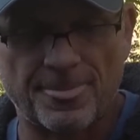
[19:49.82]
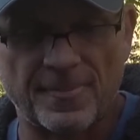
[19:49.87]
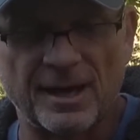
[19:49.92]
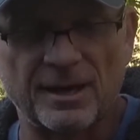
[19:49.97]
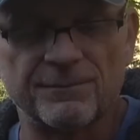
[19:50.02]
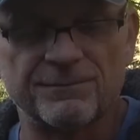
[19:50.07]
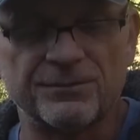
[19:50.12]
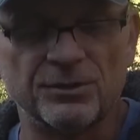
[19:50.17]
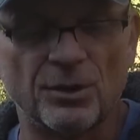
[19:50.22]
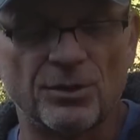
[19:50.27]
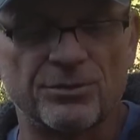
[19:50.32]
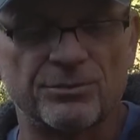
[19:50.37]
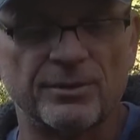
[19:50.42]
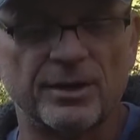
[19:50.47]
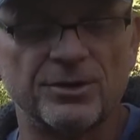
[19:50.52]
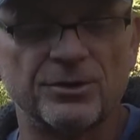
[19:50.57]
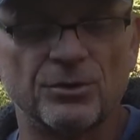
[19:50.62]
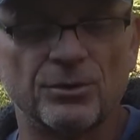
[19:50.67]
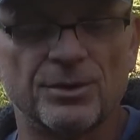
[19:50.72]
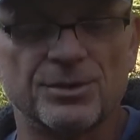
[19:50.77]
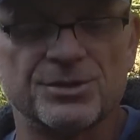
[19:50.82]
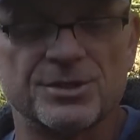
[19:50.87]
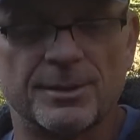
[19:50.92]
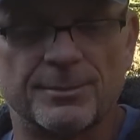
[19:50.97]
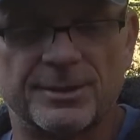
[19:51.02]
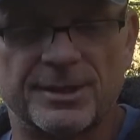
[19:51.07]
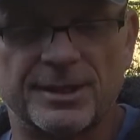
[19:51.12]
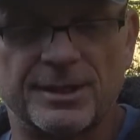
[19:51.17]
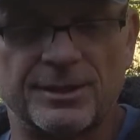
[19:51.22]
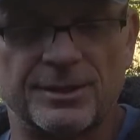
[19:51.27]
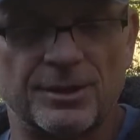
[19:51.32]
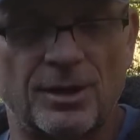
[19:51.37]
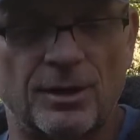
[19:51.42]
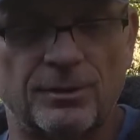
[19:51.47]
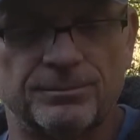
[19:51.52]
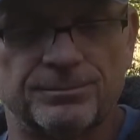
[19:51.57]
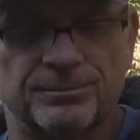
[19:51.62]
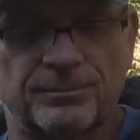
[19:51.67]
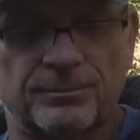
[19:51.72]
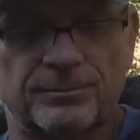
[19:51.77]
I didn't feel threatened or intimidated at
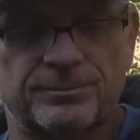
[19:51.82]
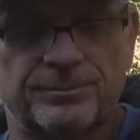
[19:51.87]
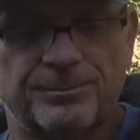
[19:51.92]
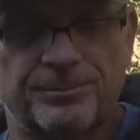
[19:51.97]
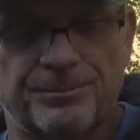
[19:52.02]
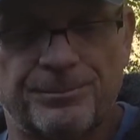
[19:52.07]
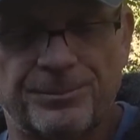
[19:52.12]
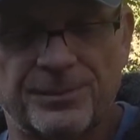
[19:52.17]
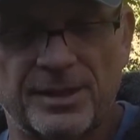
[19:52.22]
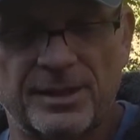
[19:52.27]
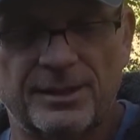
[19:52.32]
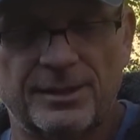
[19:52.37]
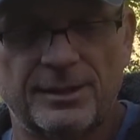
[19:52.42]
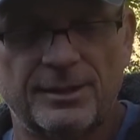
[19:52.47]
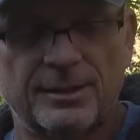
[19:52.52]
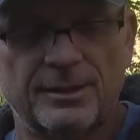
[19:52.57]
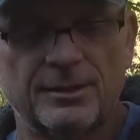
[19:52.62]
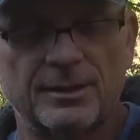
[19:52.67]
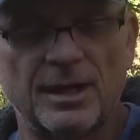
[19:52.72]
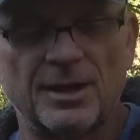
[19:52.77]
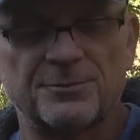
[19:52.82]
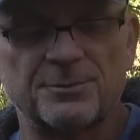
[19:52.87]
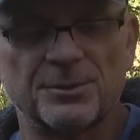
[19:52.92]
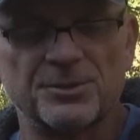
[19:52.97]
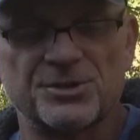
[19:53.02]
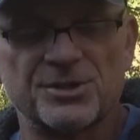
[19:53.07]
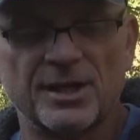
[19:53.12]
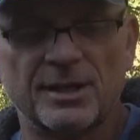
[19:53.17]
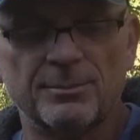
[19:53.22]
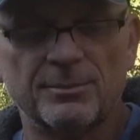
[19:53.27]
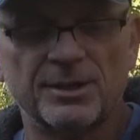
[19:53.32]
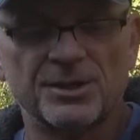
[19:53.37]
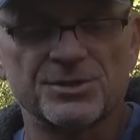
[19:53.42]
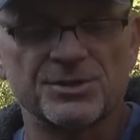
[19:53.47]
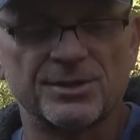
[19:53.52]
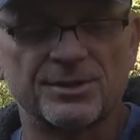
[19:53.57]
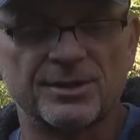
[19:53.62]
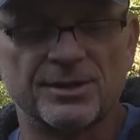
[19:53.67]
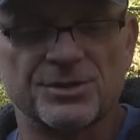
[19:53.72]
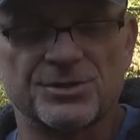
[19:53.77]
all. After about 10
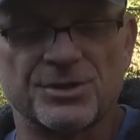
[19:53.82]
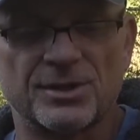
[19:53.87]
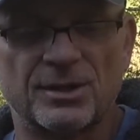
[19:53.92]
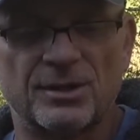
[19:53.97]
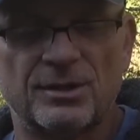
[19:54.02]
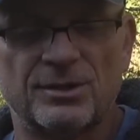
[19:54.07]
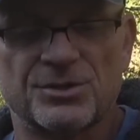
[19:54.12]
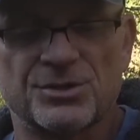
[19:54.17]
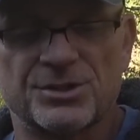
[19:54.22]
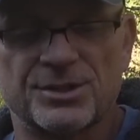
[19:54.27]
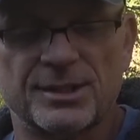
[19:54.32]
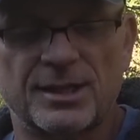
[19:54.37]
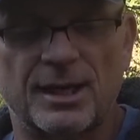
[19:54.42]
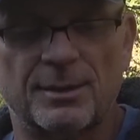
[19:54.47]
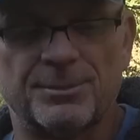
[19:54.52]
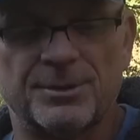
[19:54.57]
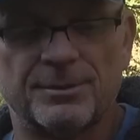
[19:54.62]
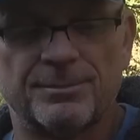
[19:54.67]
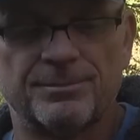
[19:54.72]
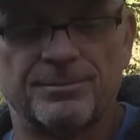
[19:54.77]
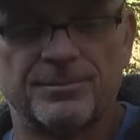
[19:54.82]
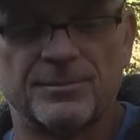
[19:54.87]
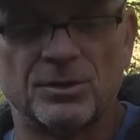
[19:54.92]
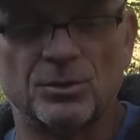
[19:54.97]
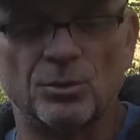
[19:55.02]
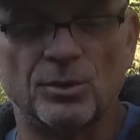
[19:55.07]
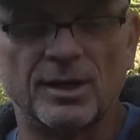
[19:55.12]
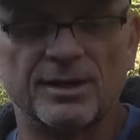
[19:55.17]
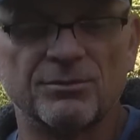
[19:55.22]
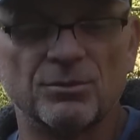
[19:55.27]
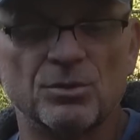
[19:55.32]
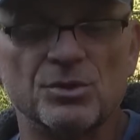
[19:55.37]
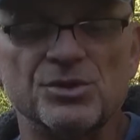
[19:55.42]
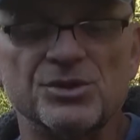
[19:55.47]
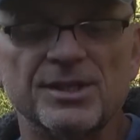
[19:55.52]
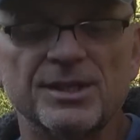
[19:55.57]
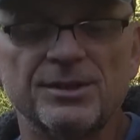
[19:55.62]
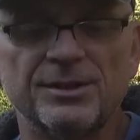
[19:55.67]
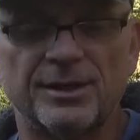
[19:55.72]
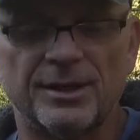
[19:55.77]
minutes of this, it all stopped. Whatever
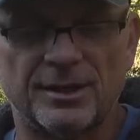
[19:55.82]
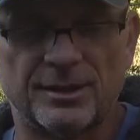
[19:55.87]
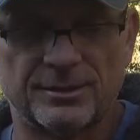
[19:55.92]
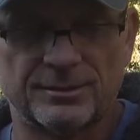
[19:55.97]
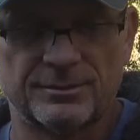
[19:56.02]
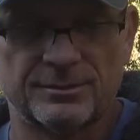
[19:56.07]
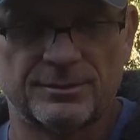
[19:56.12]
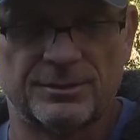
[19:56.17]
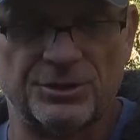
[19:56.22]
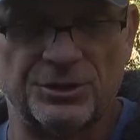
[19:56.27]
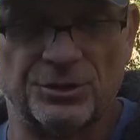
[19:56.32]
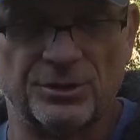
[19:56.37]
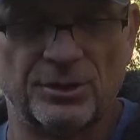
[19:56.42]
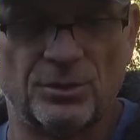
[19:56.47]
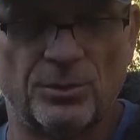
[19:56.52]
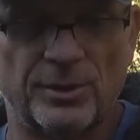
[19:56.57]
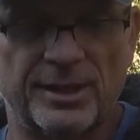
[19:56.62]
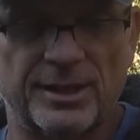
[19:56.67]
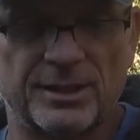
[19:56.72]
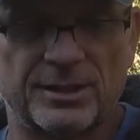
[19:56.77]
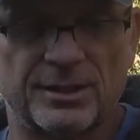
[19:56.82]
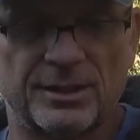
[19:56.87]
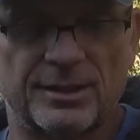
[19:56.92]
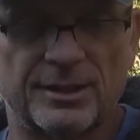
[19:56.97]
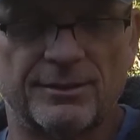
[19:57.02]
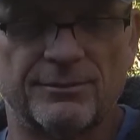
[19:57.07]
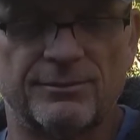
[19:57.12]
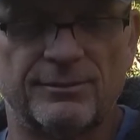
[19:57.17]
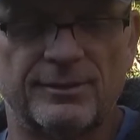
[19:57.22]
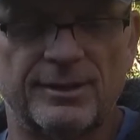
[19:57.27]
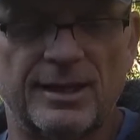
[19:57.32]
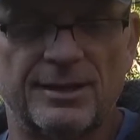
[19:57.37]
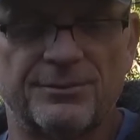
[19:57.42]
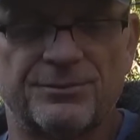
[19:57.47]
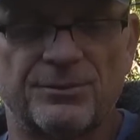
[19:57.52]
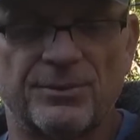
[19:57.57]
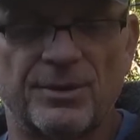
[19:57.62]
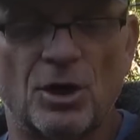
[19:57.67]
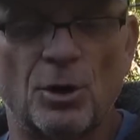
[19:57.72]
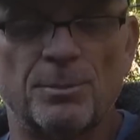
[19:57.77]
was in there, the only way it could have
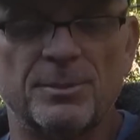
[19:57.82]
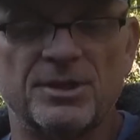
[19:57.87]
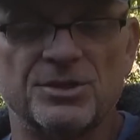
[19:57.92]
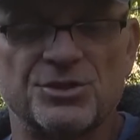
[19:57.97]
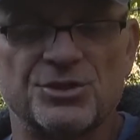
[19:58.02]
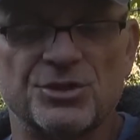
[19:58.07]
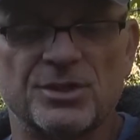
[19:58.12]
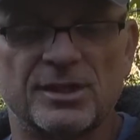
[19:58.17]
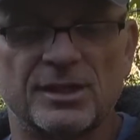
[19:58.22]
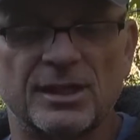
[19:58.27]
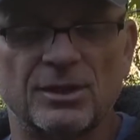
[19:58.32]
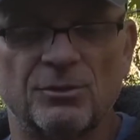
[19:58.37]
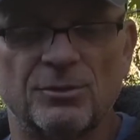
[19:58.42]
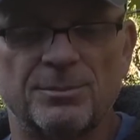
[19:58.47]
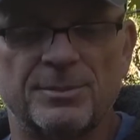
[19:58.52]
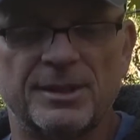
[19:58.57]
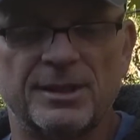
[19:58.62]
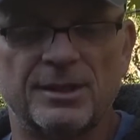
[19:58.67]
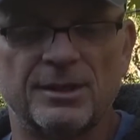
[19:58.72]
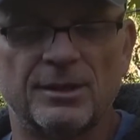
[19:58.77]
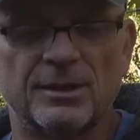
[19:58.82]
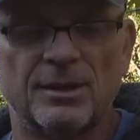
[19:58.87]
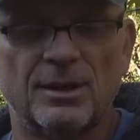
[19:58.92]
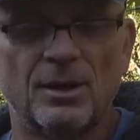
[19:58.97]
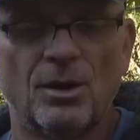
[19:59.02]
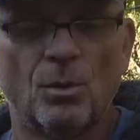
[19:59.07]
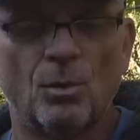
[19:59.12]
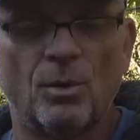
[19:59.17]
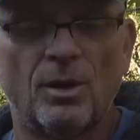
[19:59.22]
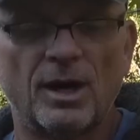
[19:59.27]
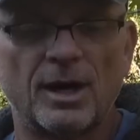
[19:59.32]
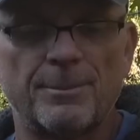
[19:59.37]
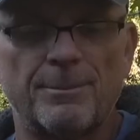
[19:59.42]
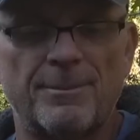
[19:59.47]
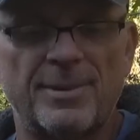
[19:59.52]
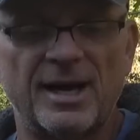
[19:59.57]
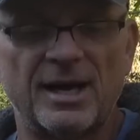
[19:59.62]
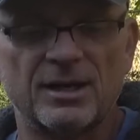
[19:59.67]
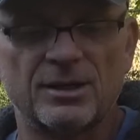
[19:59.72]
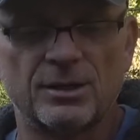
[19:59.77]
left without me seeing it would be to walked
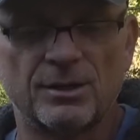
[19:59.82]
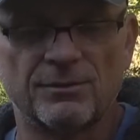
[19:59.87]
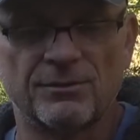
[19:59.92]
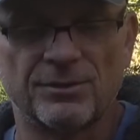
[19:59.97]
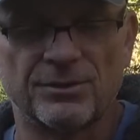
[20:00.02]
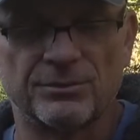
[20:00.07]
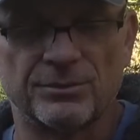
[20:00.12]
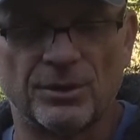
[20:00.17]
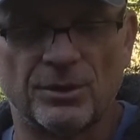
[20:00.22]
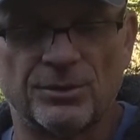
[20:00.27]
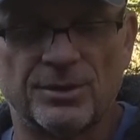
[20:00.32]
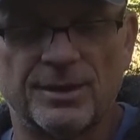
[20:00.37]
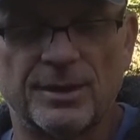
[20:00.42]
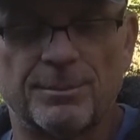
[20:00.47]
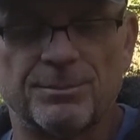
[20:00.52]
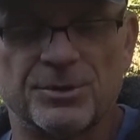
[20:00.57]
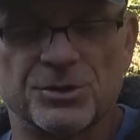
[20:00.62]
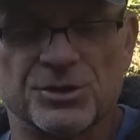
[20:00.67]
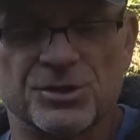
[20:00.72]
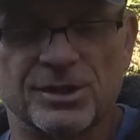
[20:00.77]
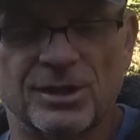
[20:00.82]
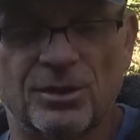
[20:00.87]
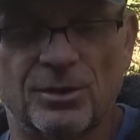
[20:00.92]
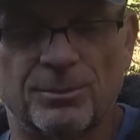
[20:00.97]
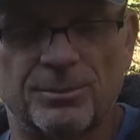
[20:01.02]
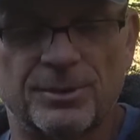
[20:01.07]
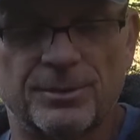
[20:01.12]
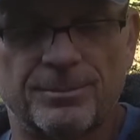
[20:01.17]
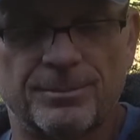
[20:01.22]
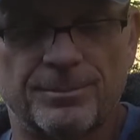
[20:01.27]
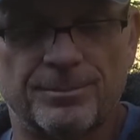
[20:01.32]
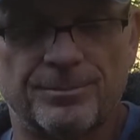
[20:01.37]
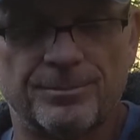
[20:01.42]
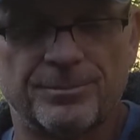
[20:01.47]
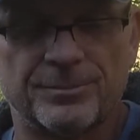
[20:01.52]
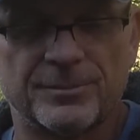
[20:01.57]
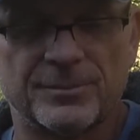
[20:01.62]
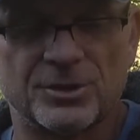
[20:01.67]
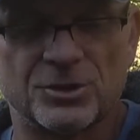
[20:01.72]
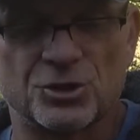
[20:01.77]
back over the road and up the slope.
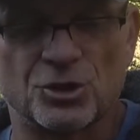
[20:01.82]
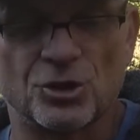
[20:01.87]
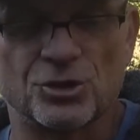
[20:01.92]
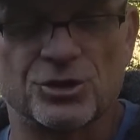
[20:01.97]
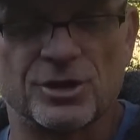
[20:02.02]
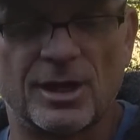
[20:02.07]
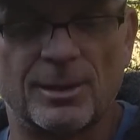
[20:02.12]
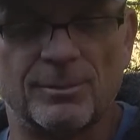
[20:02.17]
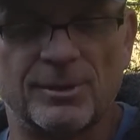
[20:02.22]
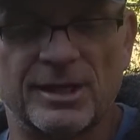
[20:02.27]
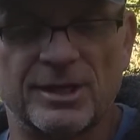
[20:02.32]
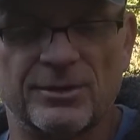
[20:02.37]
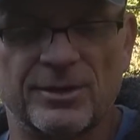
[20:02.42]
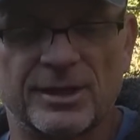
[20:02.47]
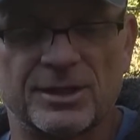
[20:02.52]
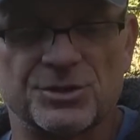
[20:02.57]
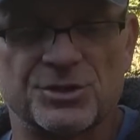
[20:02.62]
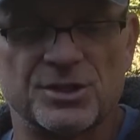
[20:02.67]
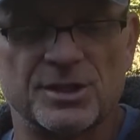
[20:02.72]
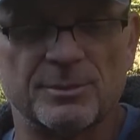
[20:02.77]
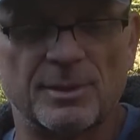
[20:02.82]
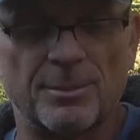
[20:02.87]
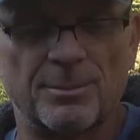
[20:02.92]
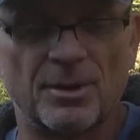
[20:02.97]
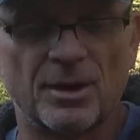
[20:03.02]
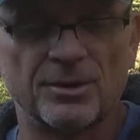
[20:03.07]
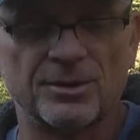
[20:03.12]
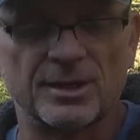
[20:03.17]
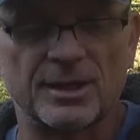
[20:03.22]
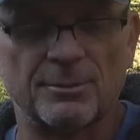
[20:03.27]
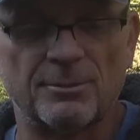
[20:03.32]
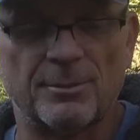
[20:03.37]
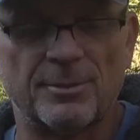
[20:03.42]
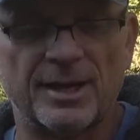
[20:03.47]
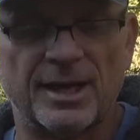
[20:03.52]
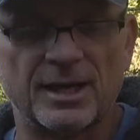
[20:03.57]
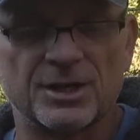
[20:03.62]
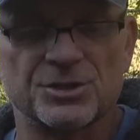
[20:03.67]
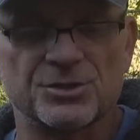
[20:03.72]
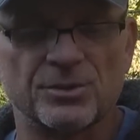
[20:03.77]
A short time later, I could see my partner coming
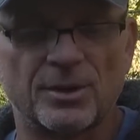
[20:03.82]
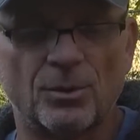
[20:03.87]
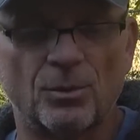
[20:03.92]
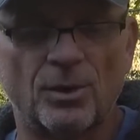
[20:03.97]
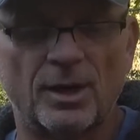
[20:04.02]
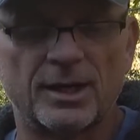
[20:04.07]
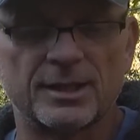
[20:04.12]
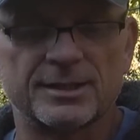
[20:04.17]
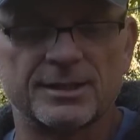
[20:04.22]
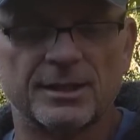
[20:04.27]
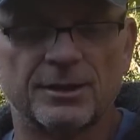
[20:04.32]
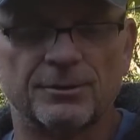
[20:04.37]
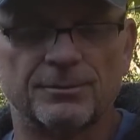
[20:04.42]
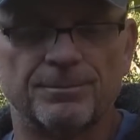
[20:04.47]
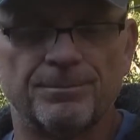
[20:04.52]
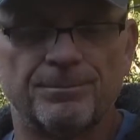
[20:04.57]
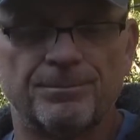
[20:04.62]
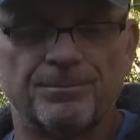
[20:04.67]
back, so I walked out.